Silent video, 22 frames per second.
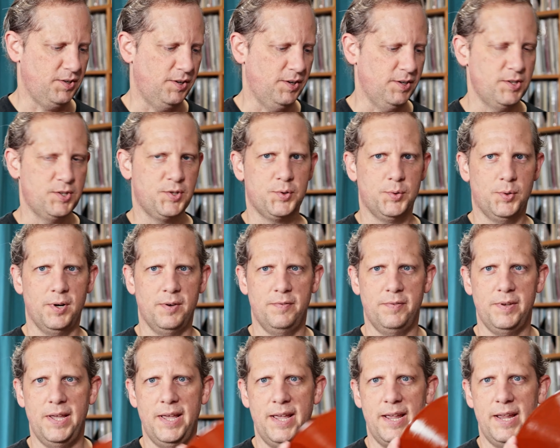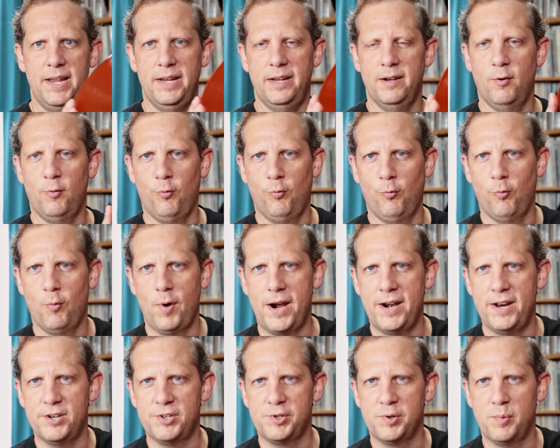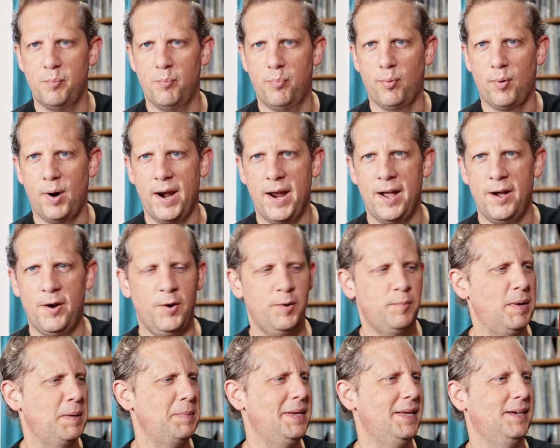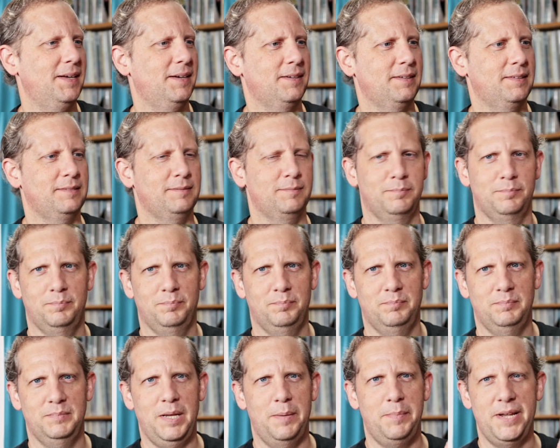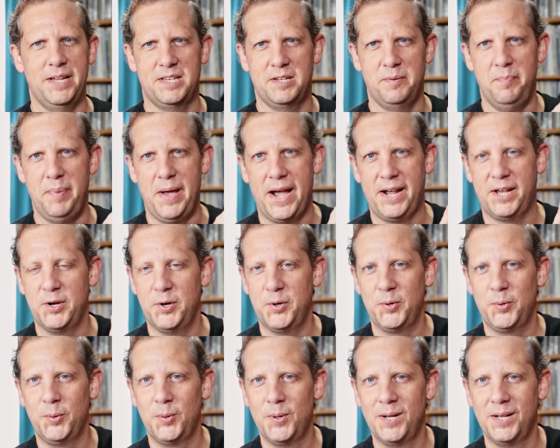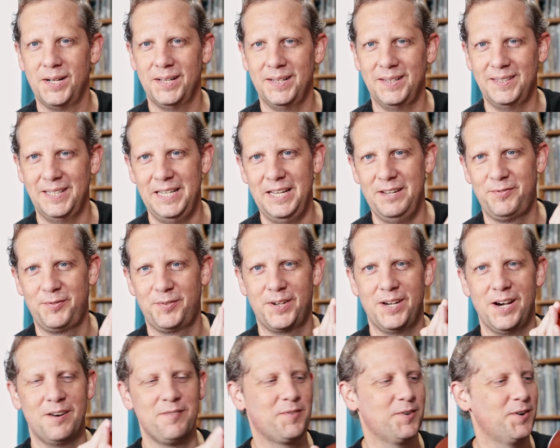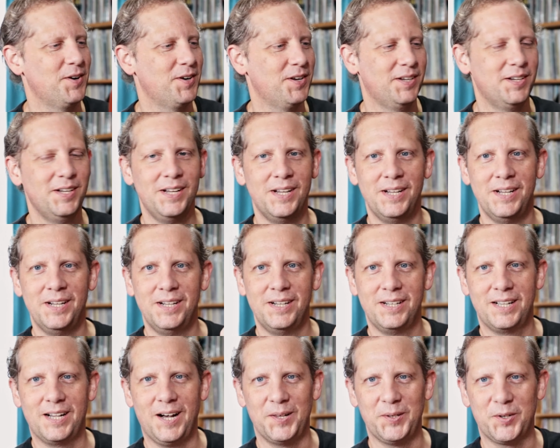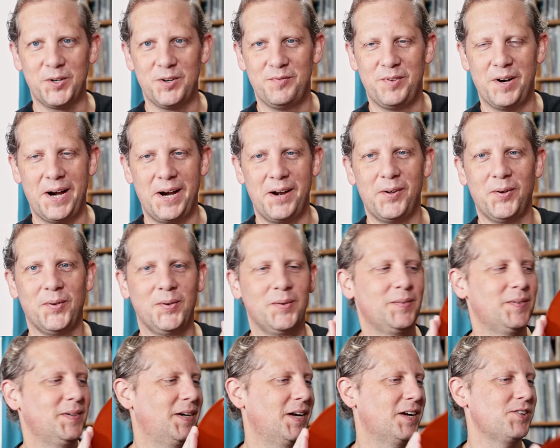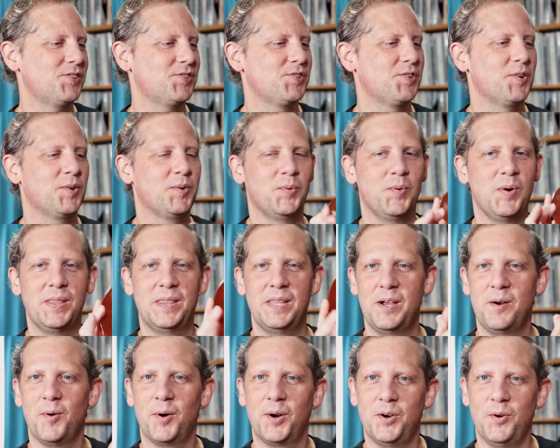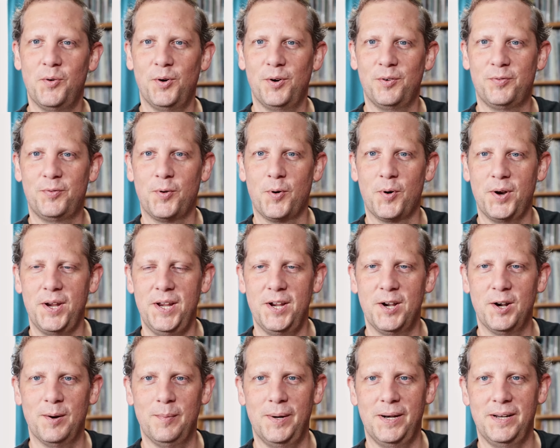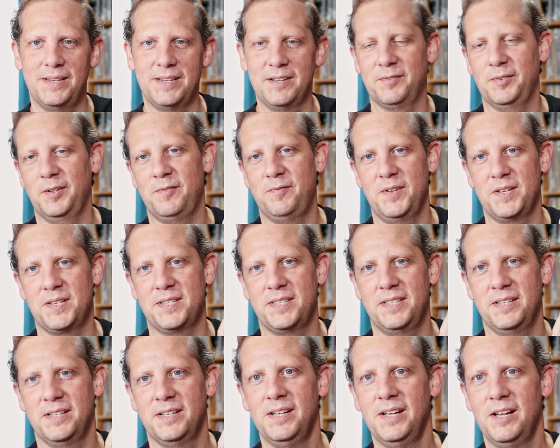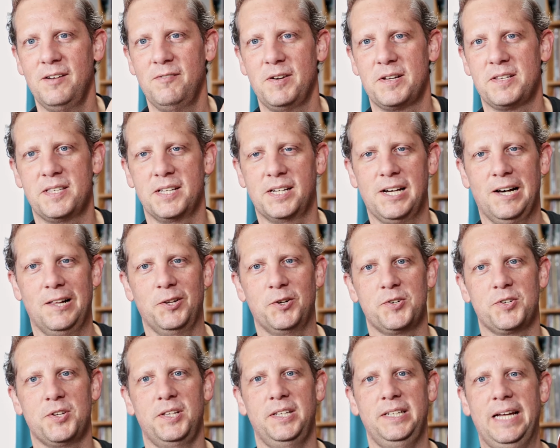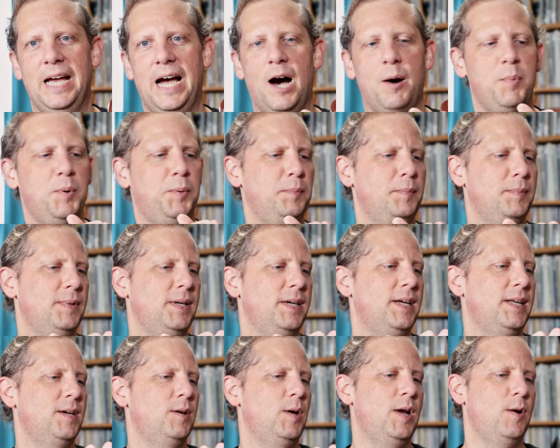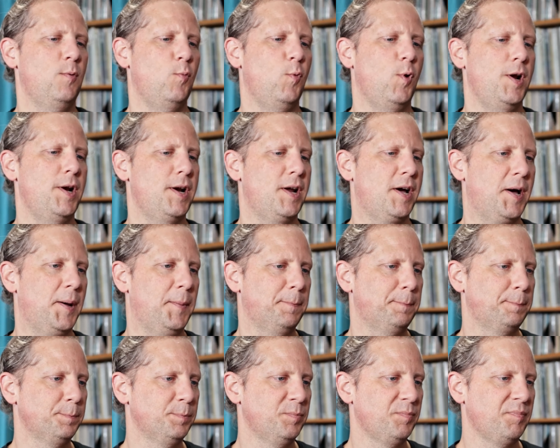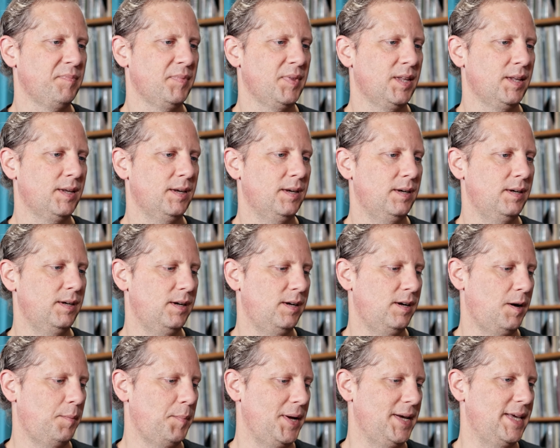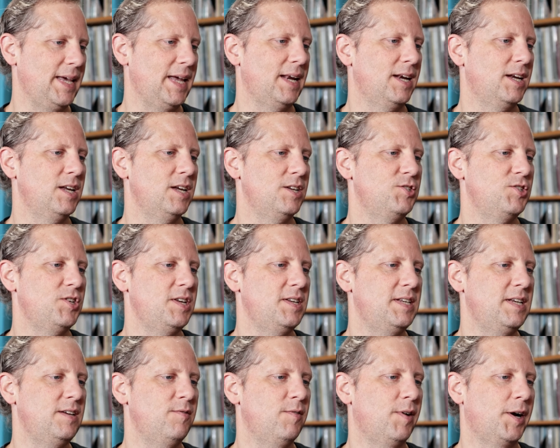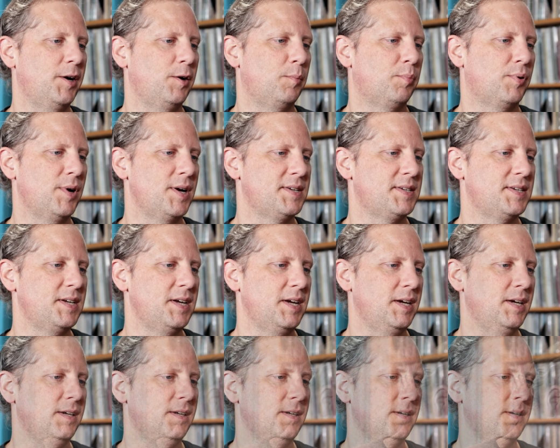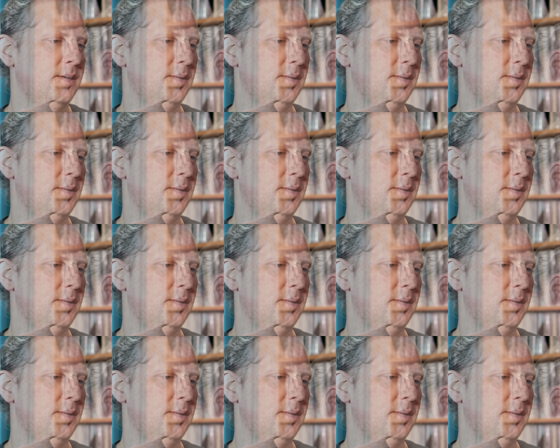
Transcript: on sort of a reddish brown, maybe a tobacco leaf colored vinyl. Not sure what they were going for here, but it definitely fits the colors on the album and whatnot. Again, a GZ vinyl pressing.